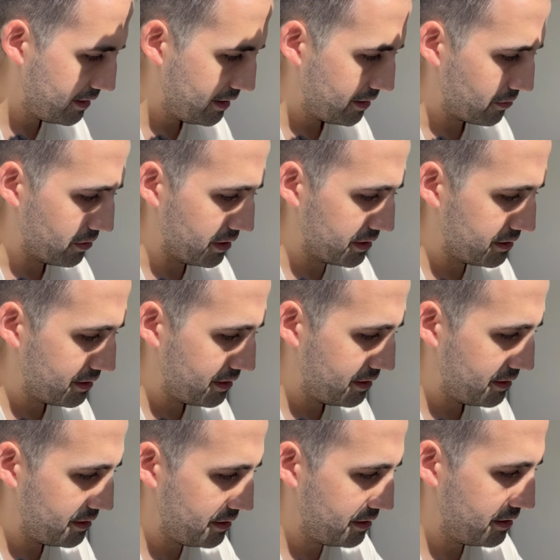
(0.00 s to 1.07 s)
Right.
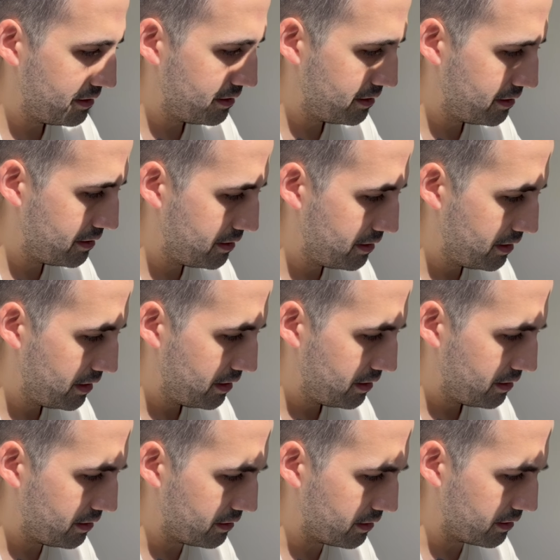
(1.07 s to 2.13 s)

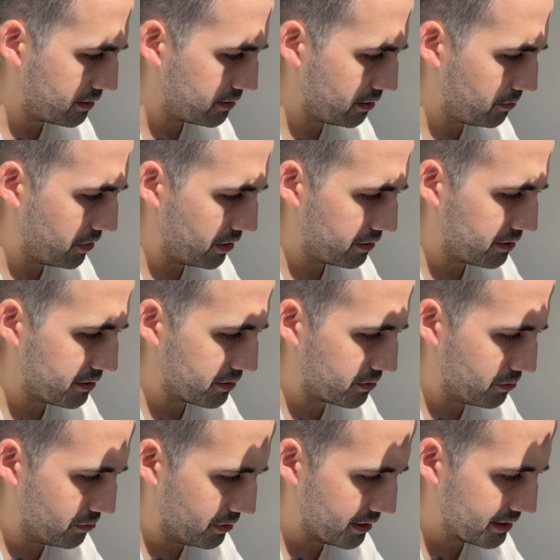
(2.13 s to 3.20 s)
And then some artists do
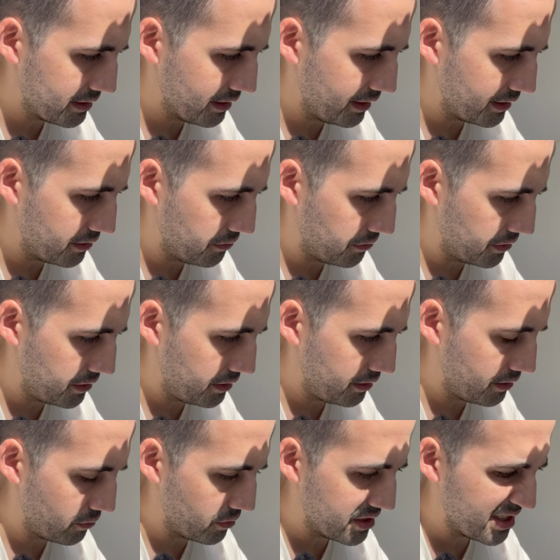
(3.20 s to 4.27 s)
this line over here,
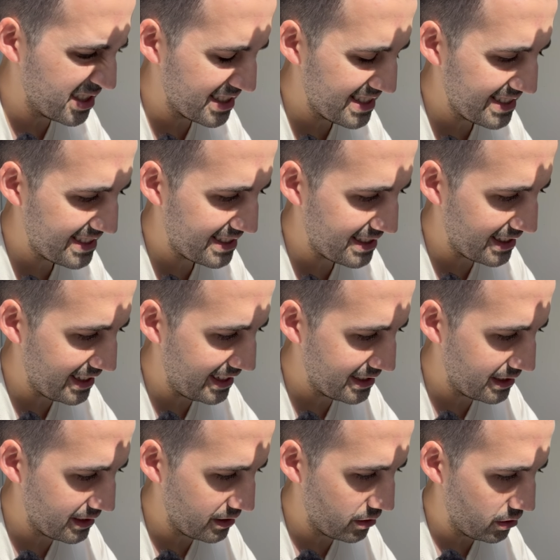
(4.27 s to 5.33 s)
which is
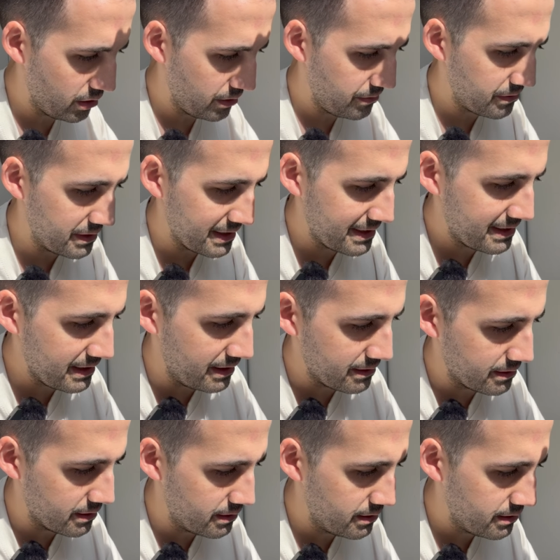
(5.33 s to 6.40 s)
slightly off the
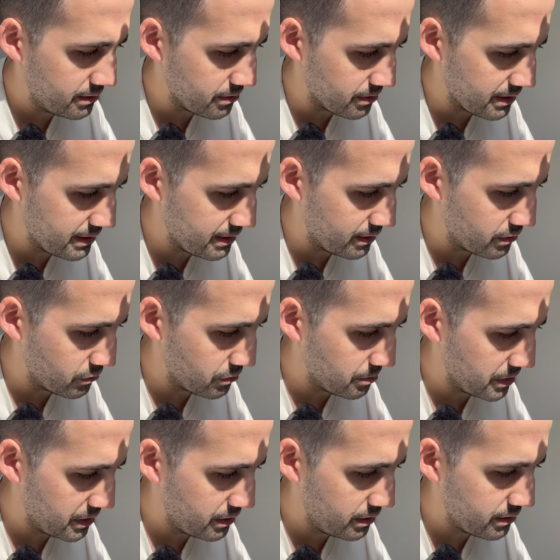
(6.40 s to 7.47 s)
center. So the center would be
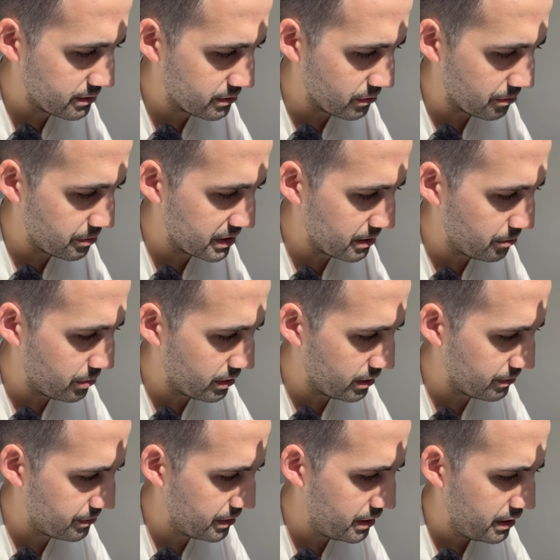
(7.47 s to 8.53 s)
here, so a bit above,
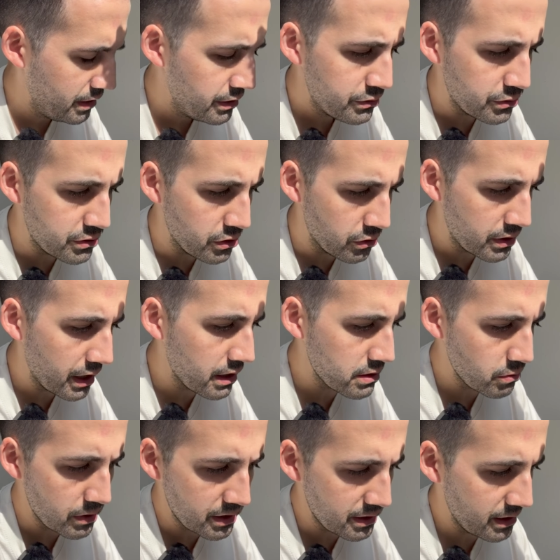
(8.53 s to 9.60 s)
to showcase
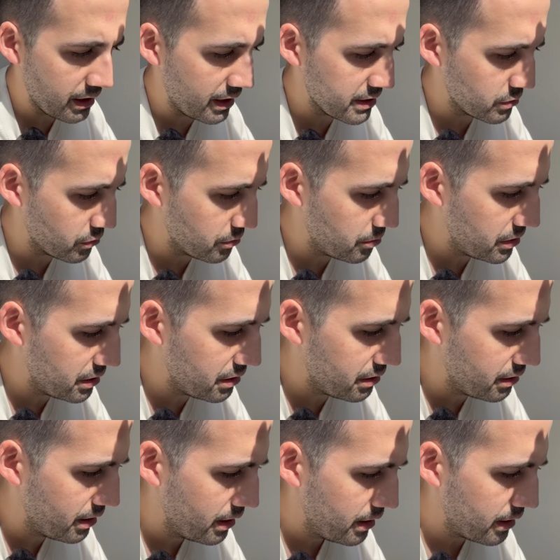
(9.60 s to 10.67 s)
where the eyes would be,
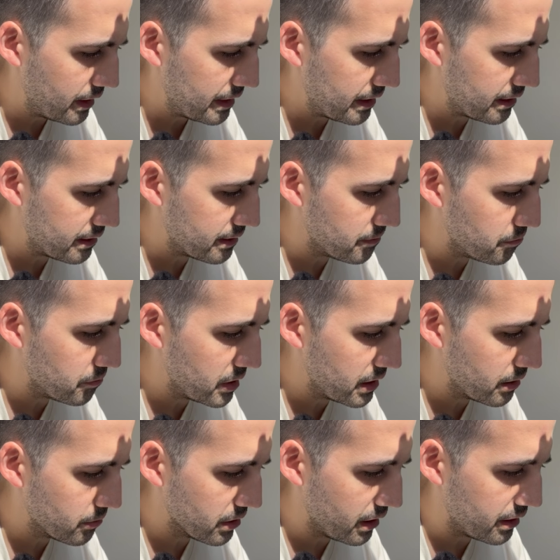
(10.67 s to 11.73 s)
and then the
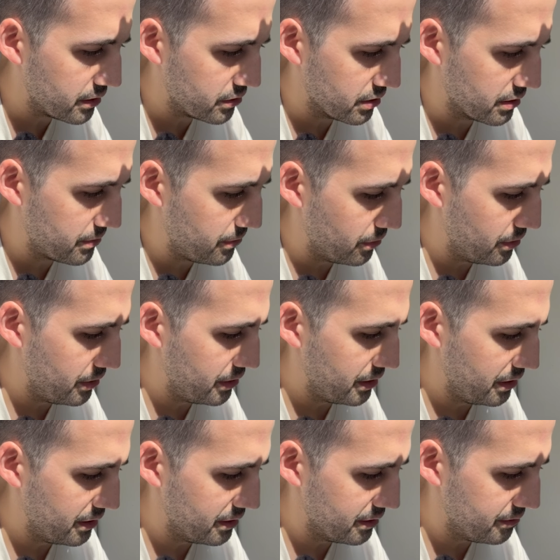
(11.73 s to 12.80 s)
medium line just for
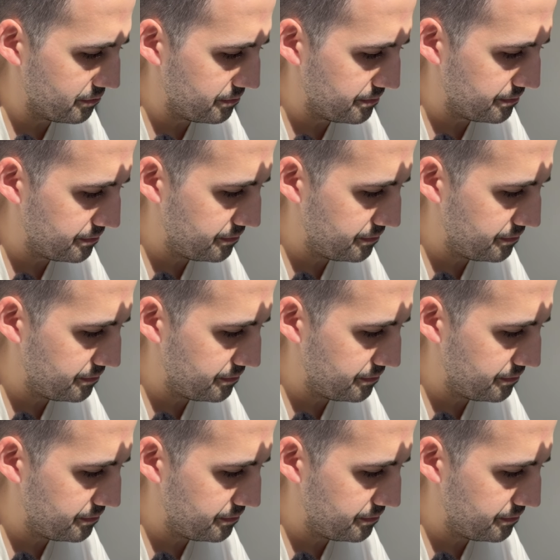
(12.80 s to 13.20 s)
the